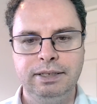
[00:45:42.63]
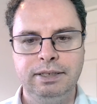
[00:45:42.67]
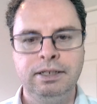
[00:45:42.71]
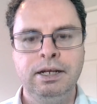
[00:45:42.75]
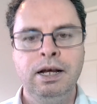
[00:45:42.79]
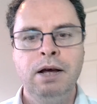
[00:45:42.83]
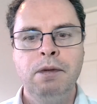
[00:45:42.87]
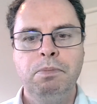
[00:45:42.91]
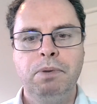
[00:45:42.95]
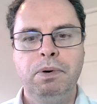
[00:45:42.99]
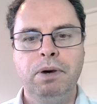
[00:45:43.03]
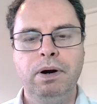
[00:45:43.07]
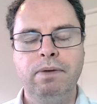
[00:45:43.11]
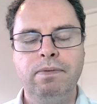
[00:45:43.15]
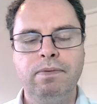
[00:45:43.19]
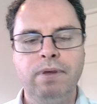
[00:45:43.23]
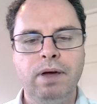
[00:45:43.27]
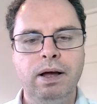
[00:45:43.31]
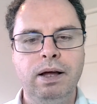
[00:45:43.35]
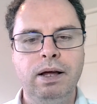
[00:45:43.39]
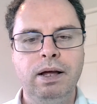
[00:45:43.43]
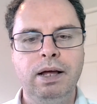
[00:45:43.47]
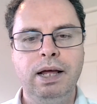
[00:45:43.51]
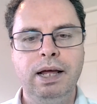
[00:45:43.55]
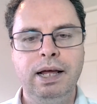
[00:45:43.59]
But
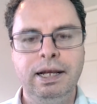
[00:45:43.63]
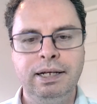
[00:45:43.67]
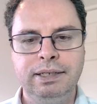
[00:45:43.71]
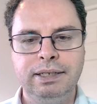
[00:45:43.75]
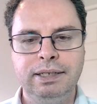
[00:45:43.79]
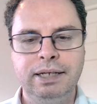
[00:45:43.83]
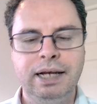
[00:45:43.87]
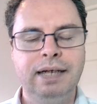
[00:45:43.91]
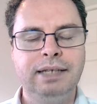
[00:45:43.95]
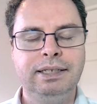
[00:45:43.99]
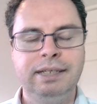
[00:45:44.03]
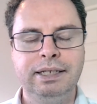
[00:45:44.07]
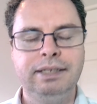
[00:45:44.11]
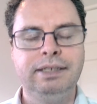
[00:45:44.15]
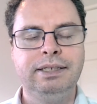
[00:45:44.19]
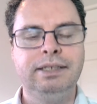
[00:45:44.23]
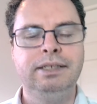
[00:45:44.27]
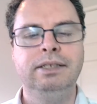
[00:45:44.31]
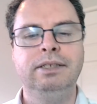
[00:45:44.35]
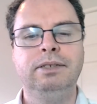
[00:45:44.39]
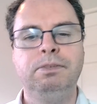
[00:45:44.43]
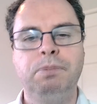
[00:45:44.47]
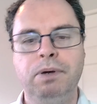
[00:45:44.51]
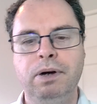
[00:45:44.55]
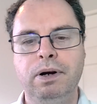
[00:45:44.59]

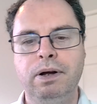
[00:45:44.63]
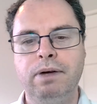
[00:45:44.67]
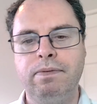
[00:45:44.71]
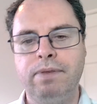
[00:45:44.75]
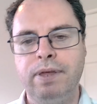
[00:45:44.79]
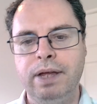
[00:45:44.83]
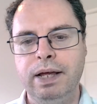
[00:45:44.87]
I think